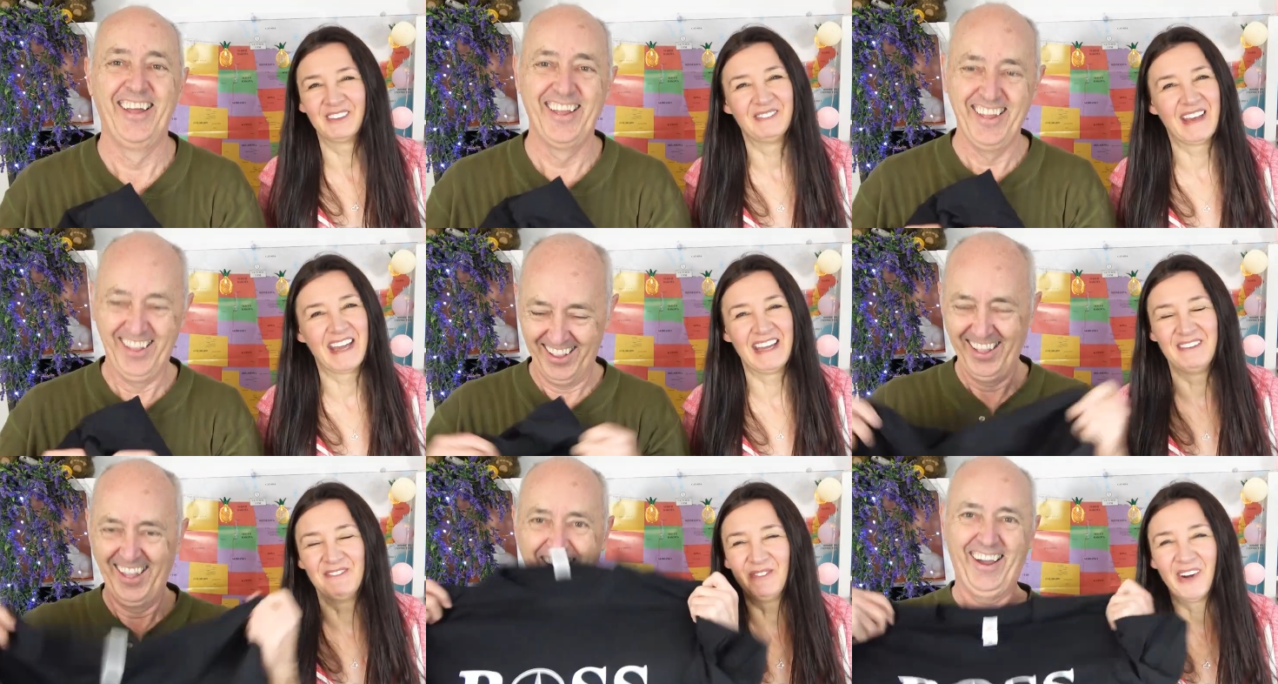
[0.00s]

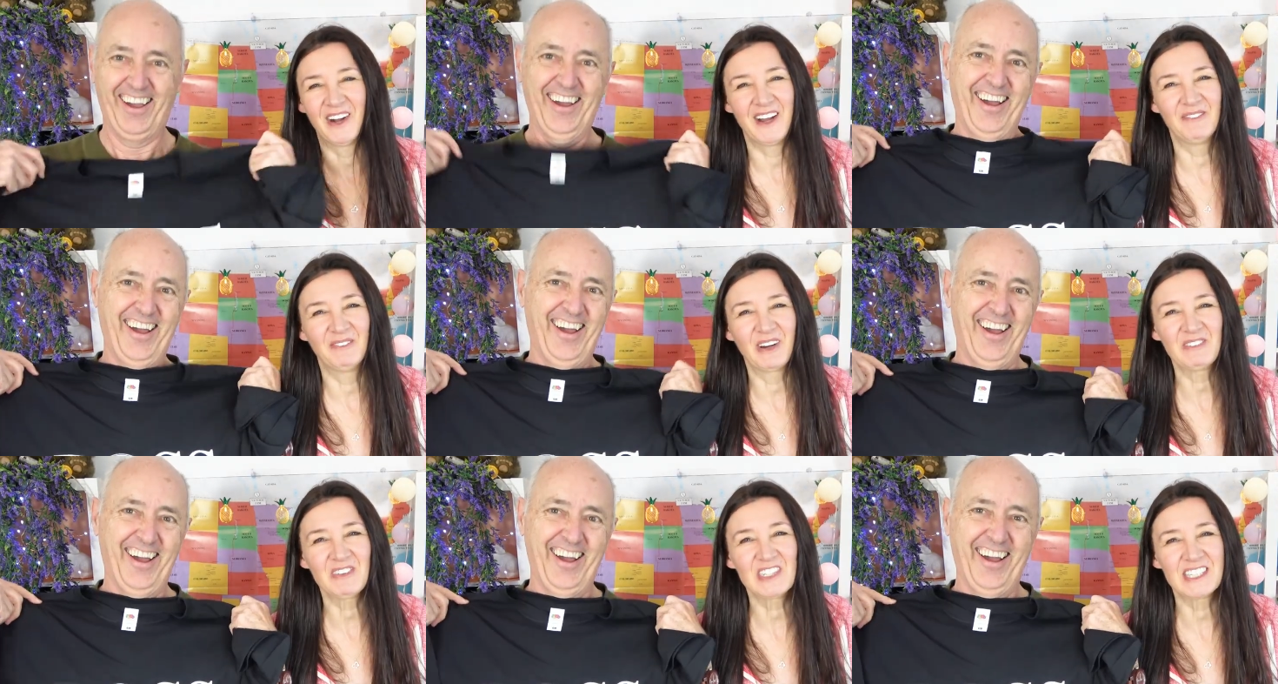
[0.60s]
Speaker 1: man, Brian,
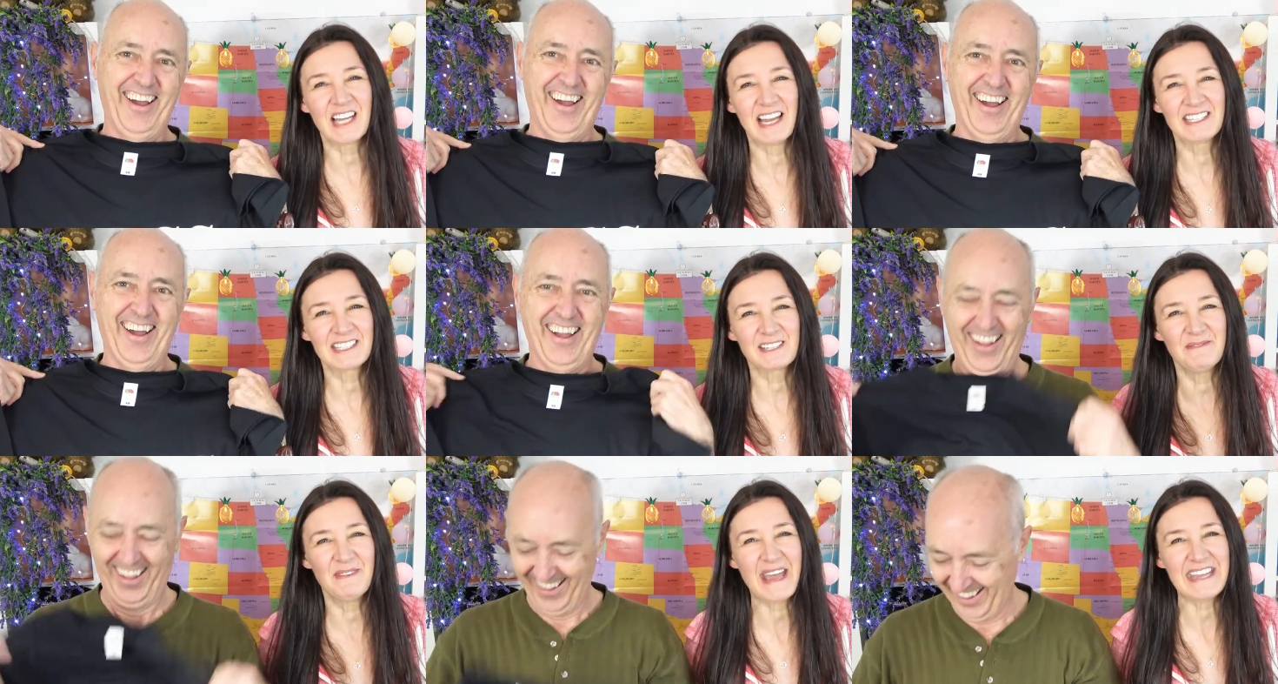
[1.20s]
what have you done
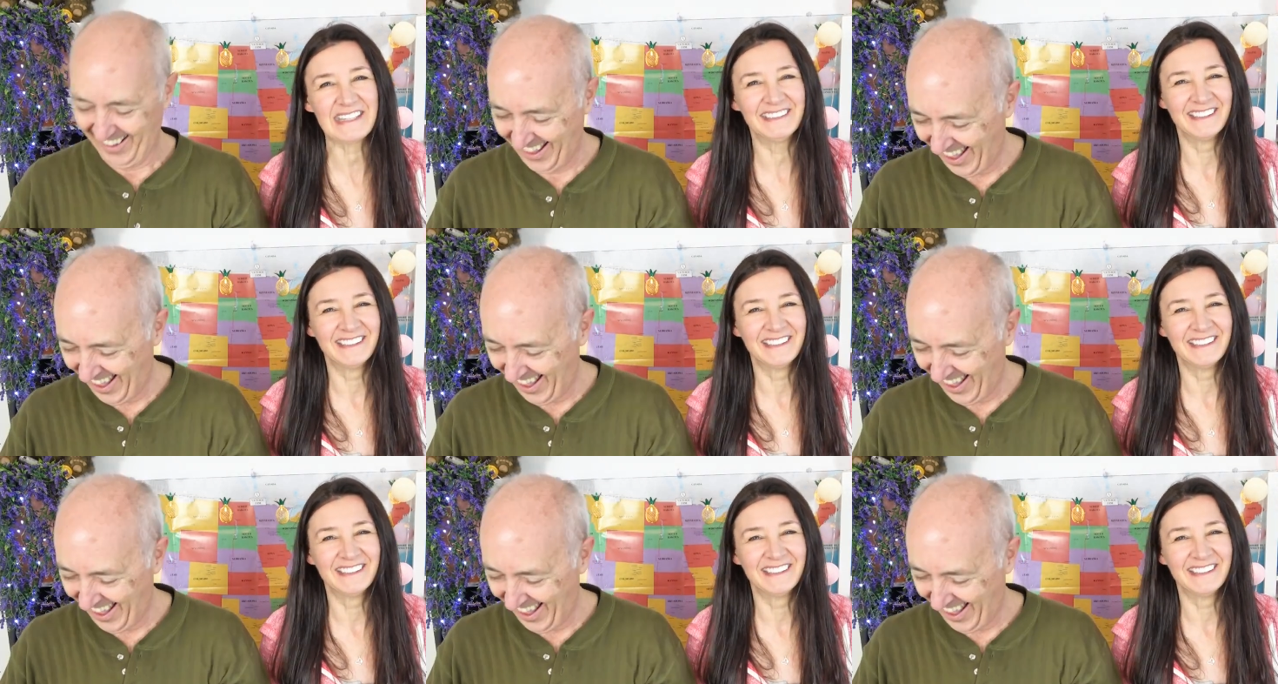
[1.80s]
to me?